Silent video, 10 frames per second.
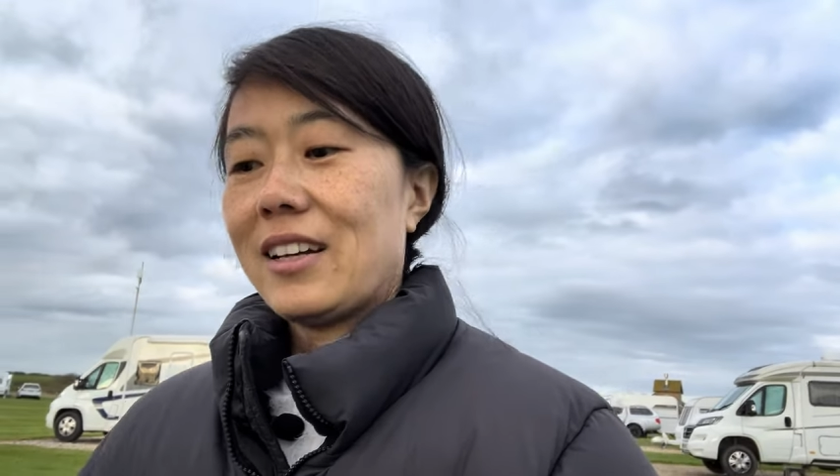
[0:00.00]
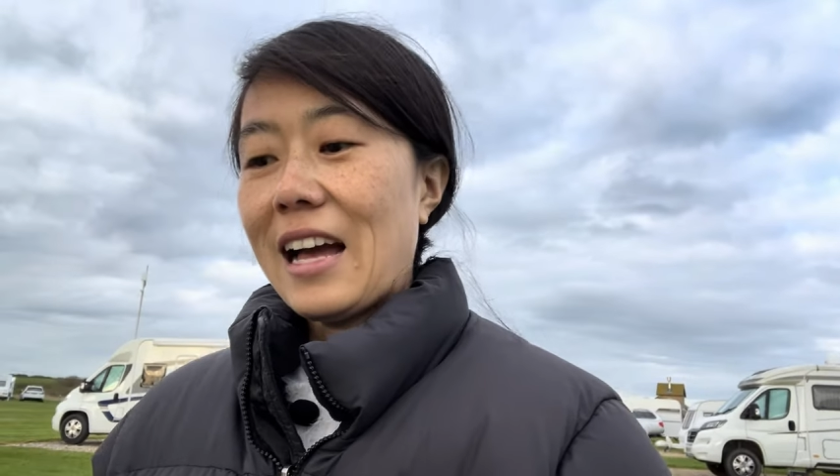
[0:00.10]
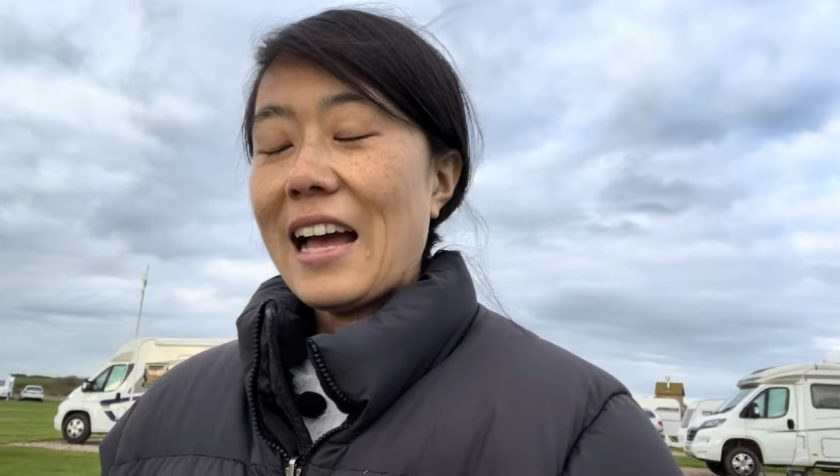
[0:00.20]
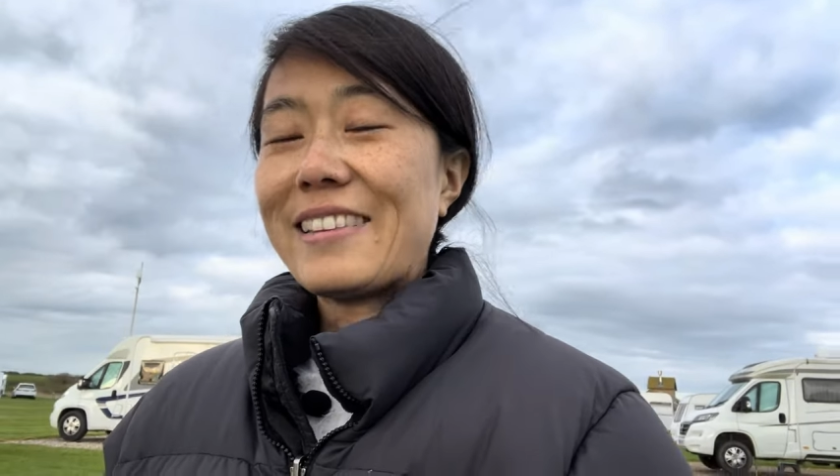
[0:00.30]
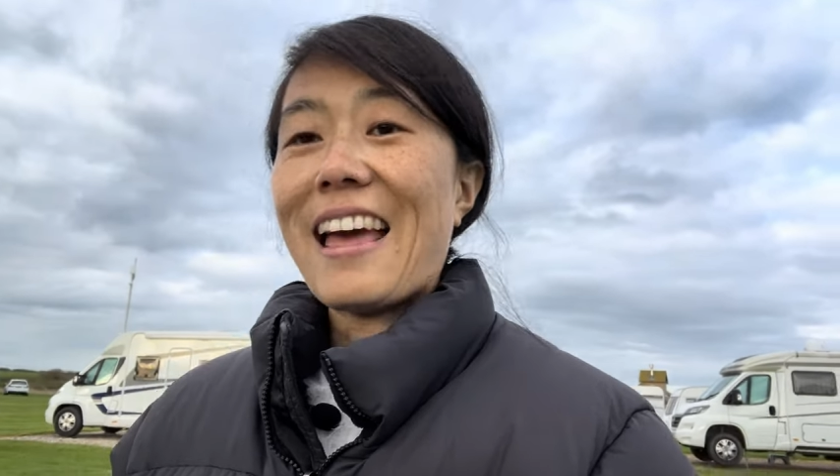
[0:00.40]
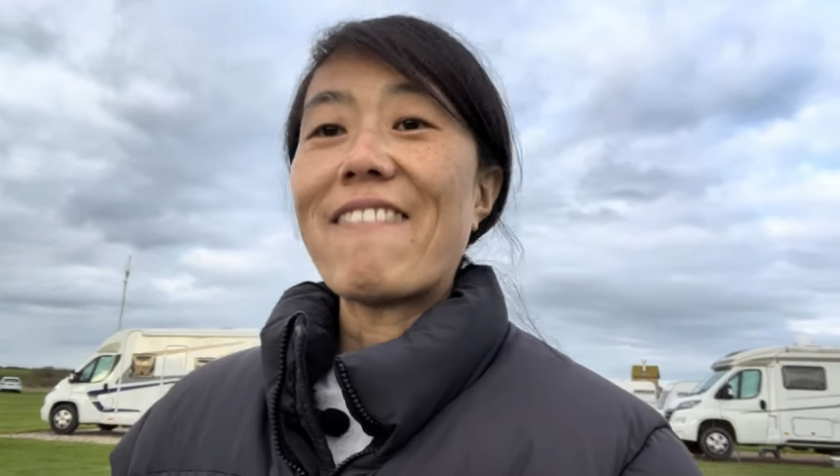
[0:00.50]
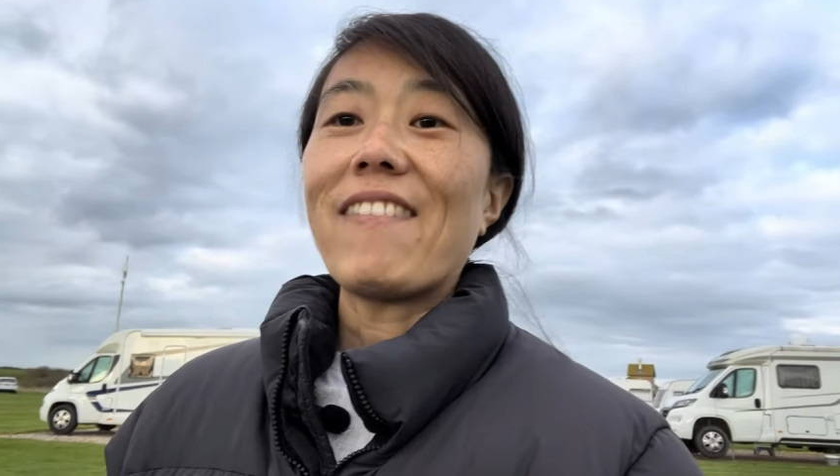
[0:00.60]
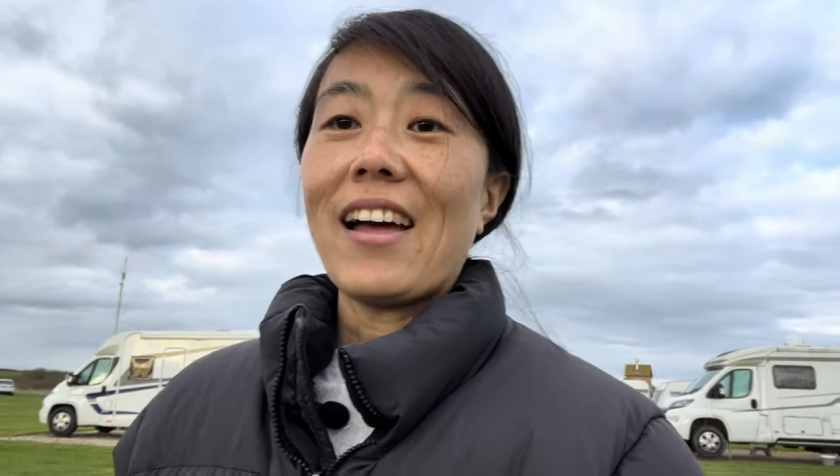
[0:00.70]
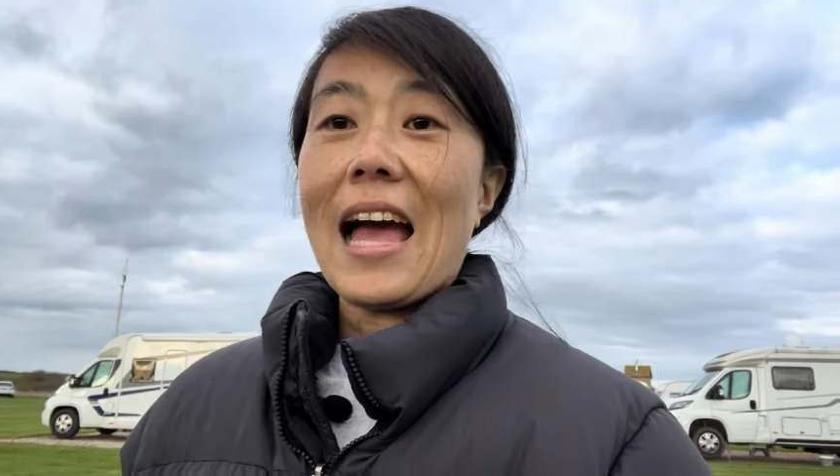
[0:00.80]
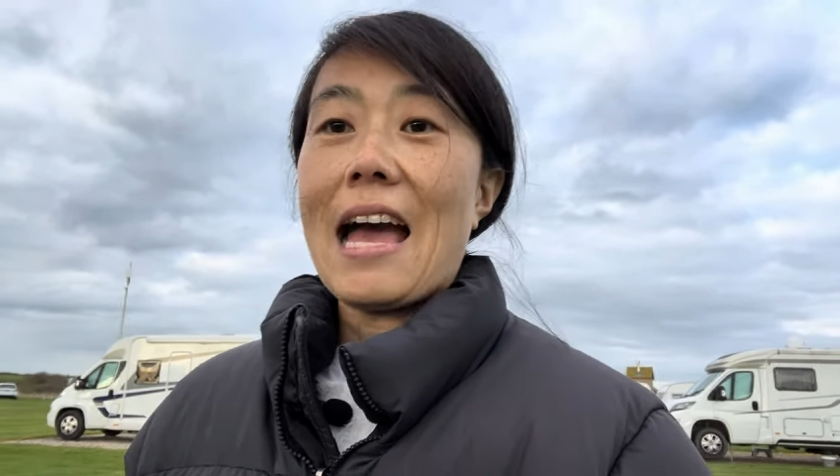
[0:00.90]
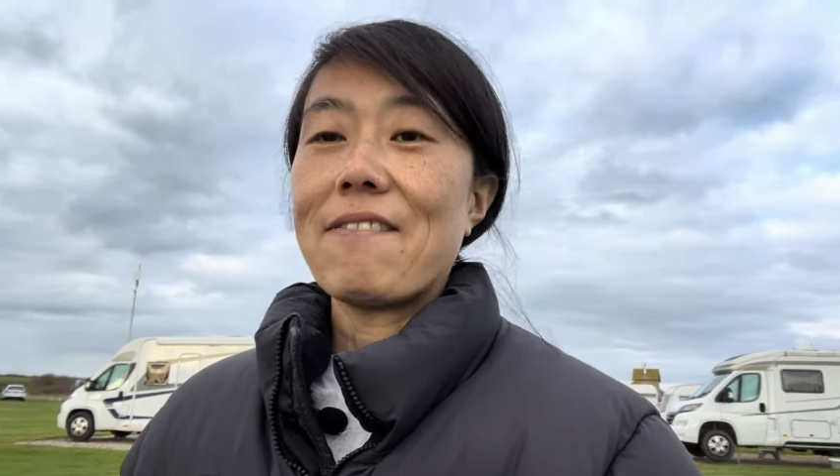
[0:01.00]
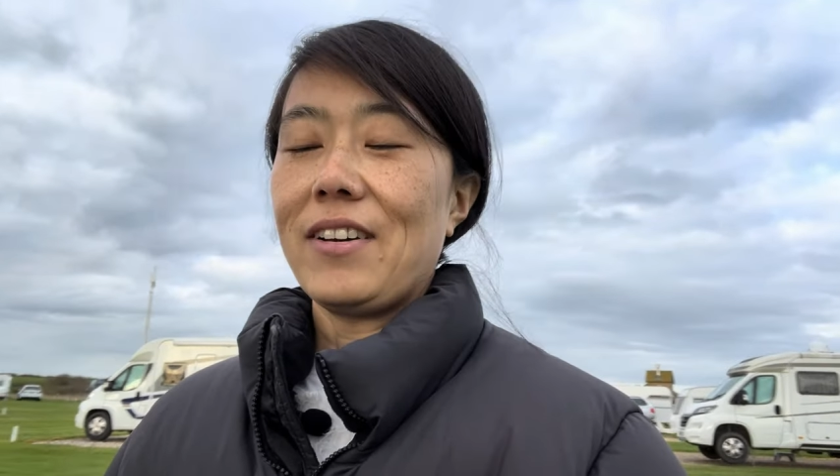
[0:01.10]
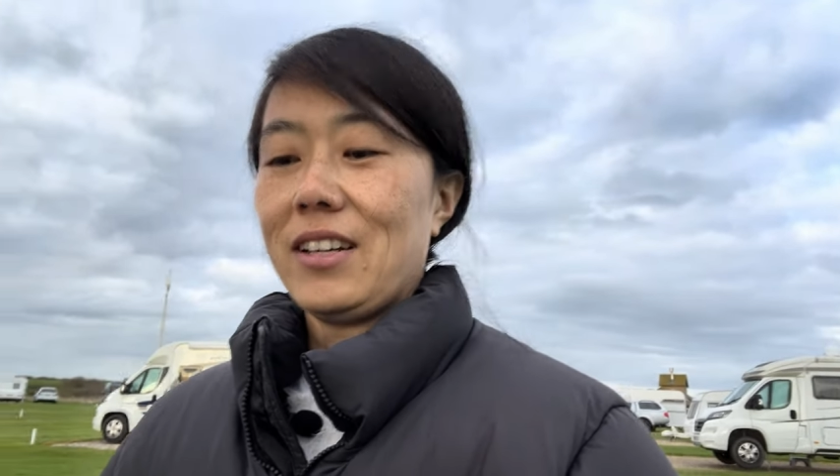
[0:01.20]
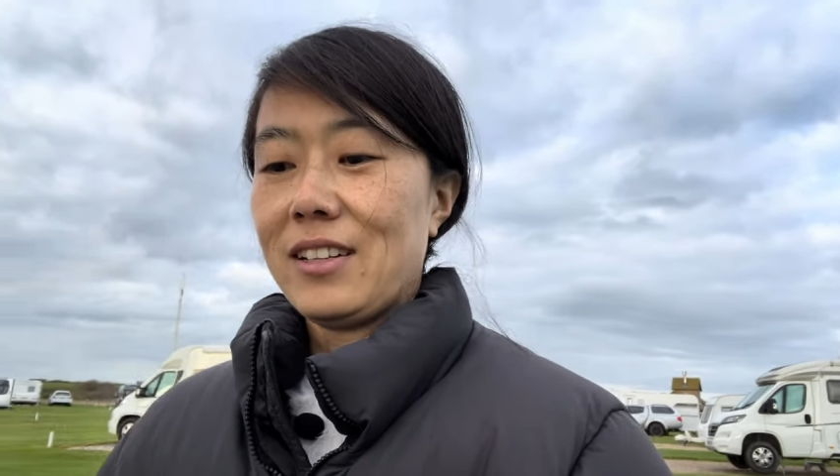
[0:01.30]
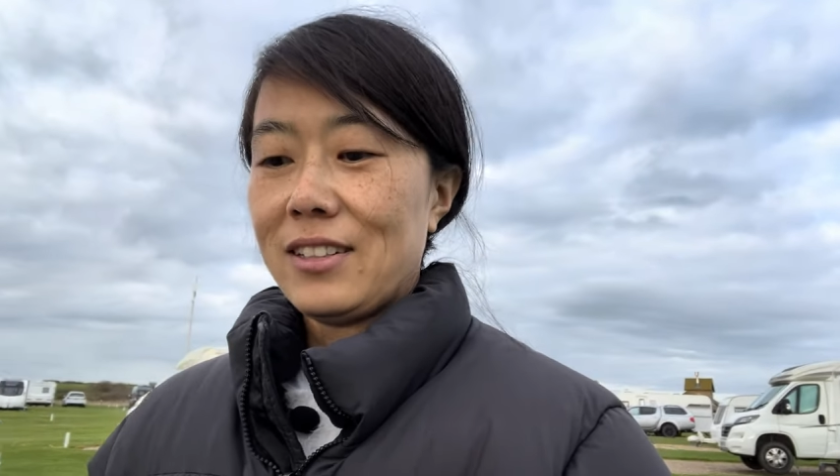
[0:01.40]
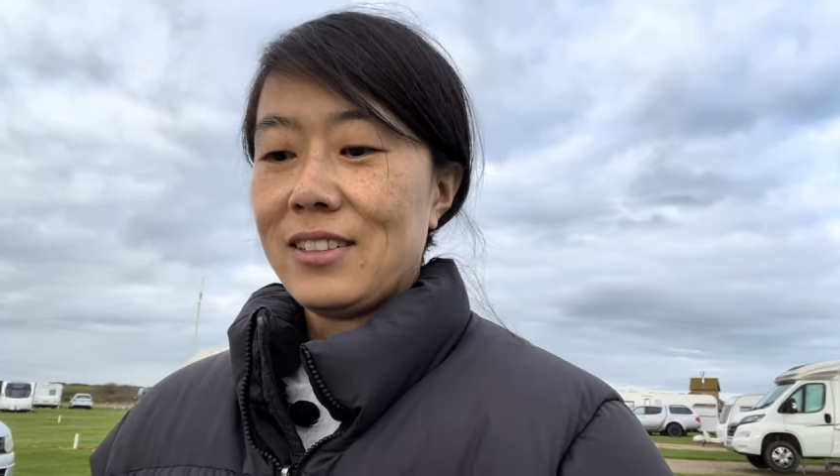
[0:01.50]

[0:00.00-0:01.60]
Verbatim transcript: I never ever